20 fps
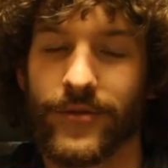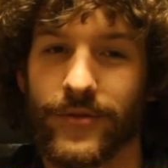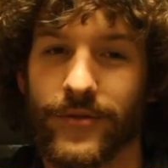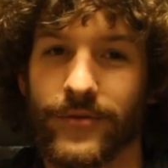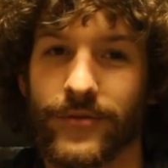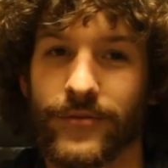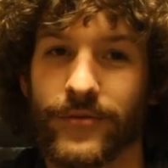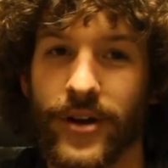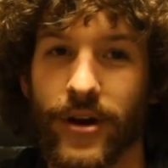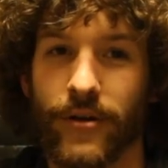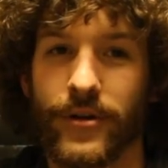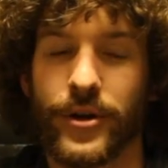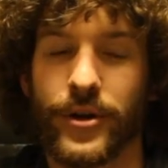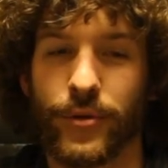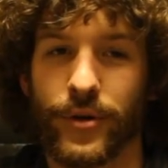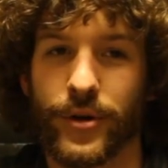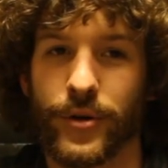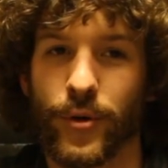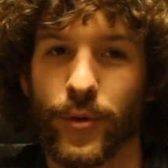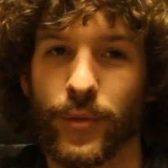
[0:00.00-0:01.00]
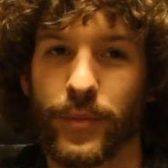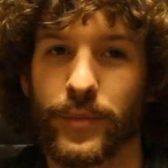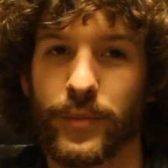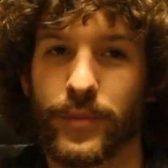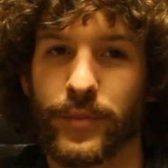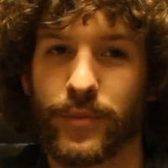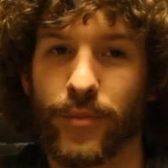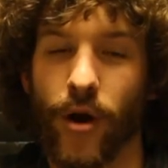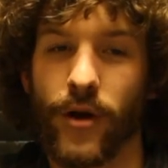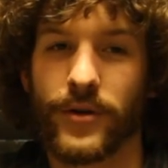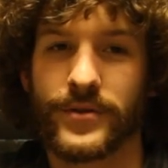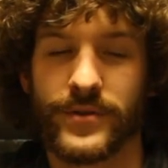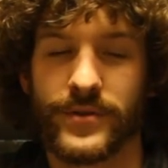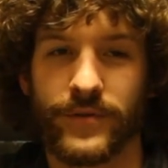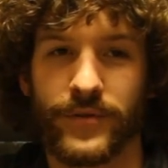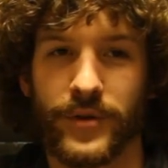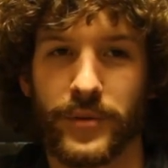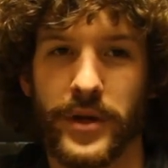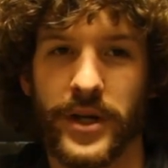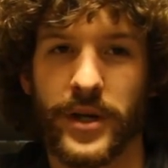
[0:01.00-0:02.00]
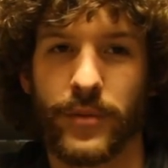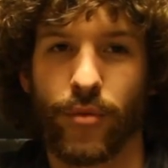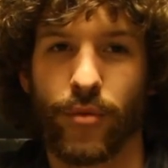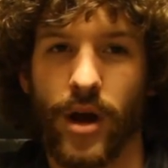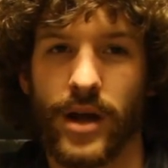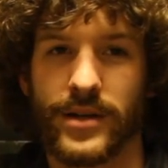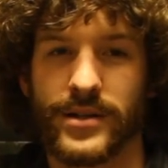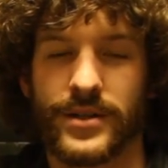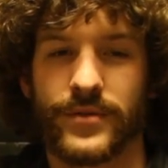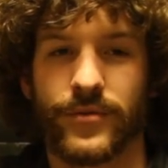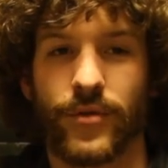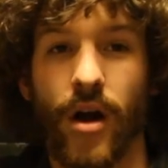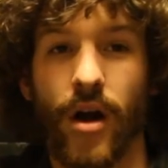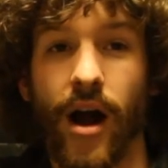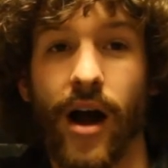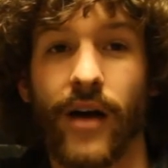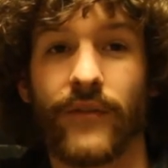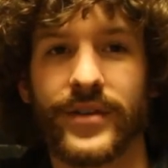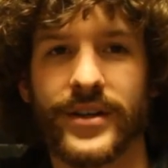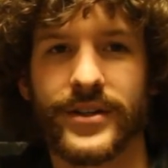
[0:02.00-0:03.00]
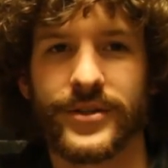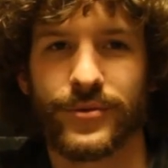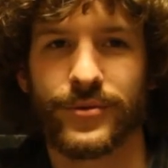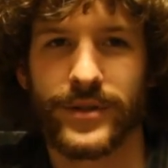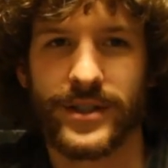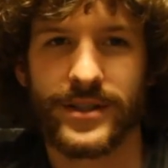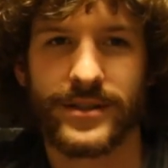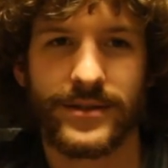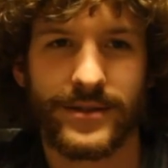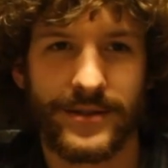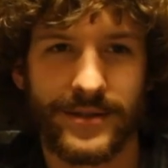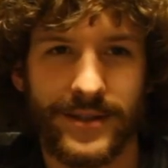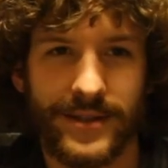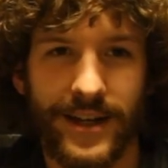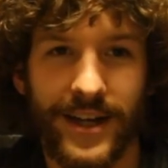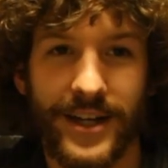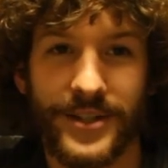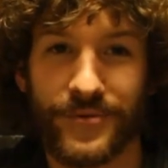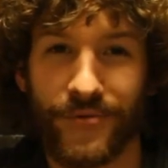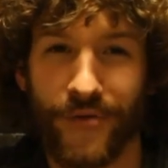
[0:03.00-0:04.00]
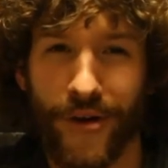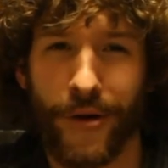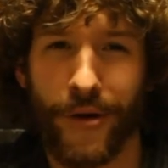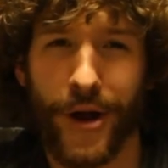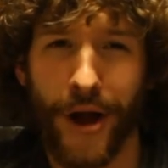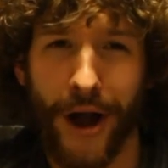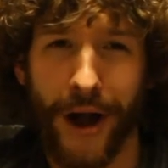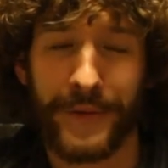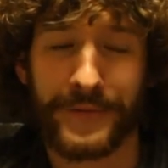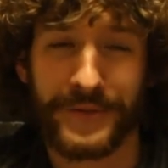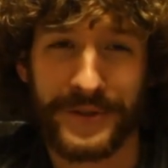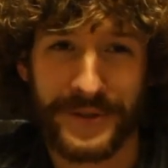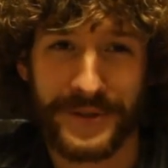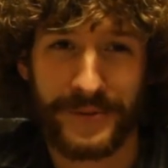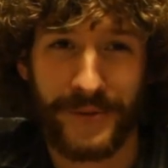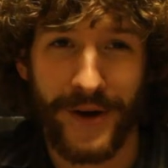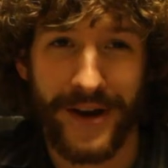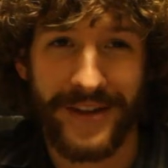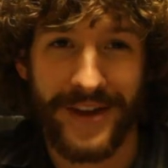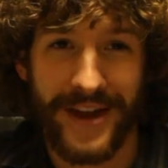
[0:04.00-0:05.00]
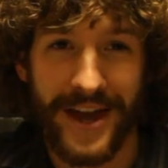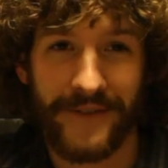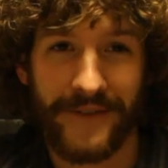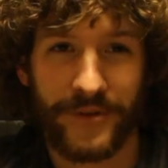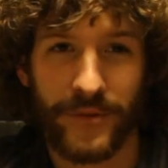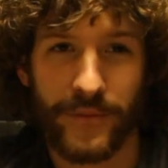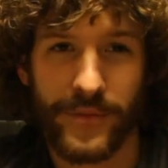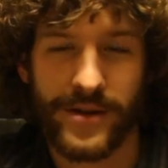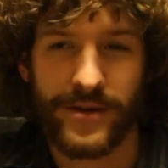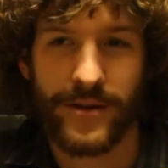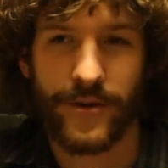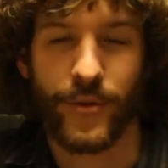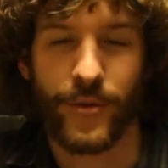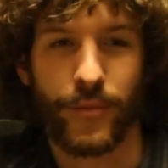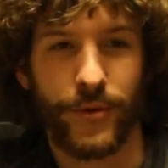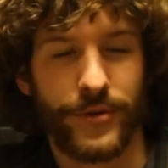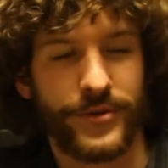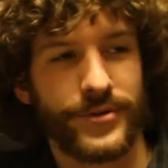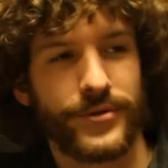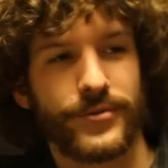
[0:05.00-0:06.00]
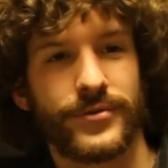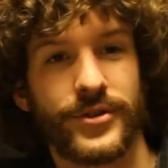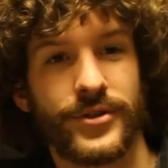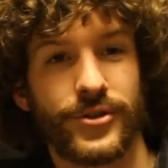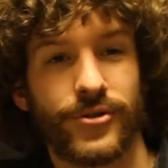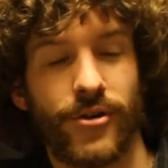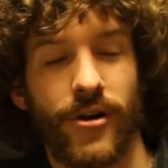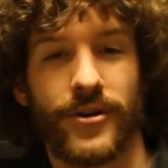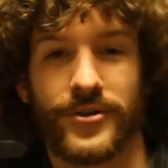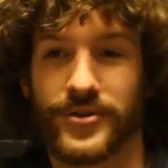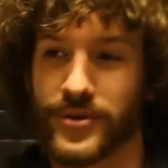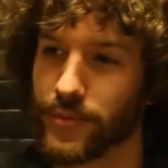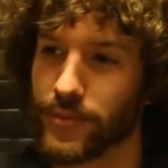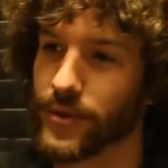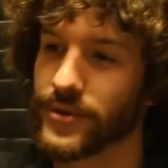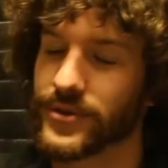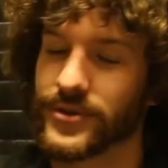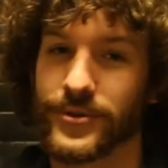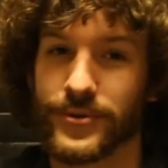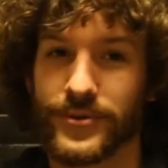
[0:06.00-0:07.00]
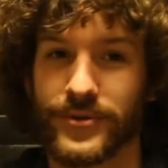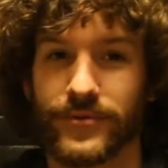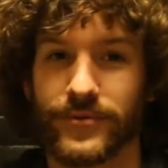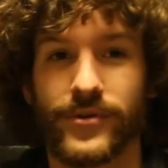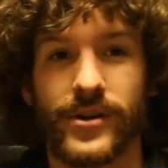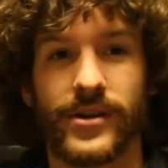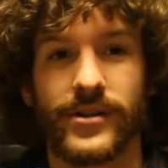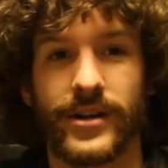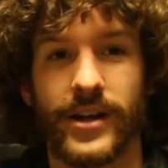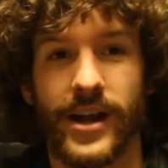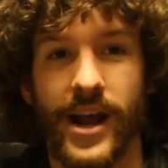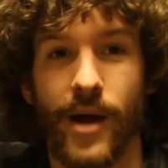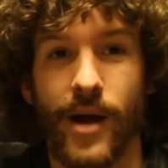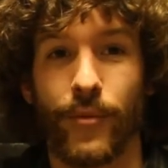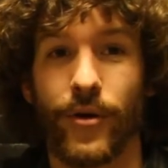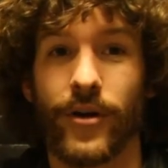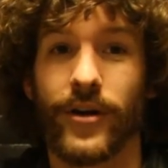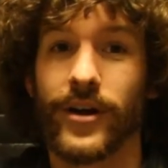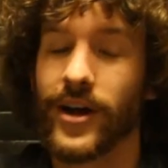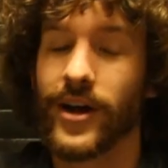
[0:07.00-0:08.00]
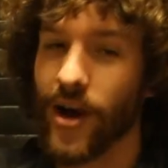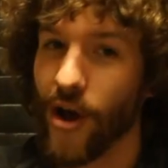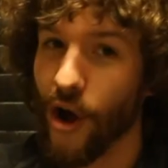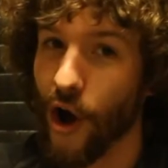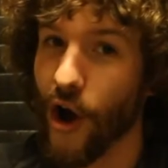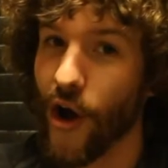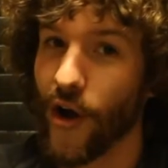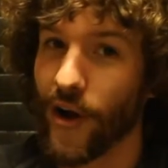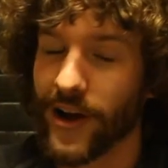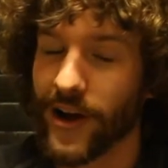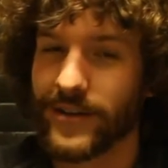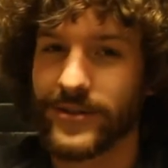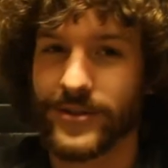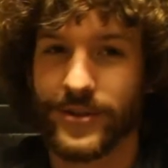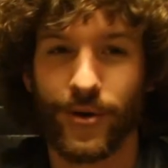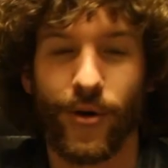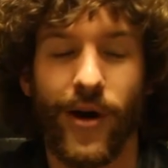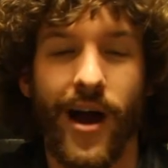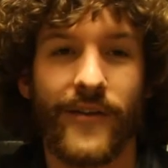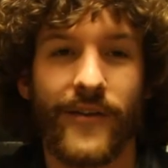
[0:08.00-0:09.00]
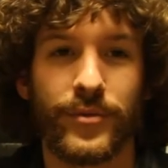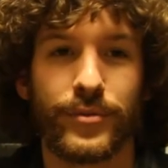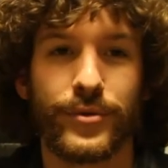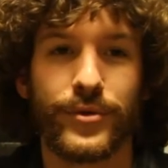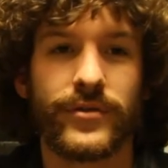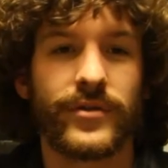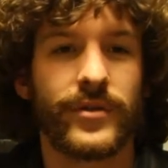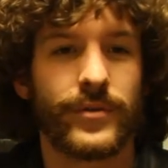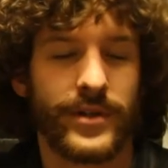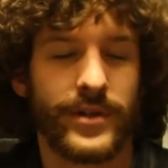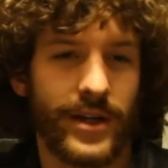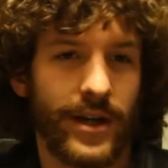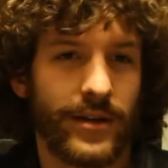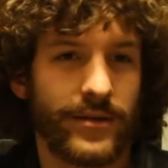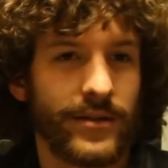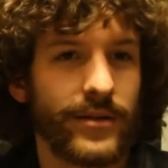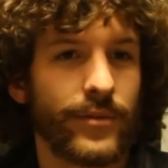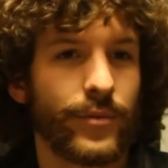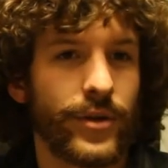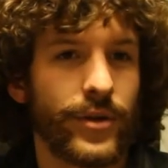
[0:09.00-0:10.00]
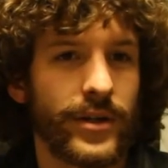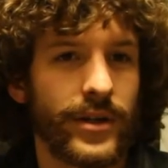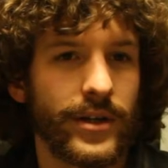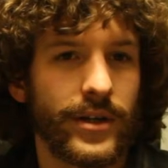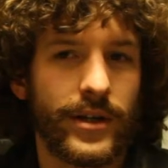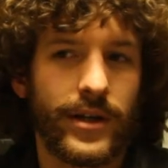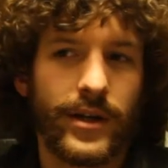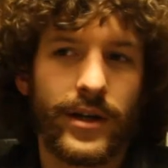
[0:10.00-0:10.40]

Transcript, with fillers: very critical parts of the filmmaking process for obvious reasons. It's very obvious why they have to be there. The person who's in charge, the person who's in front of the camera, you don't have a movie without them really.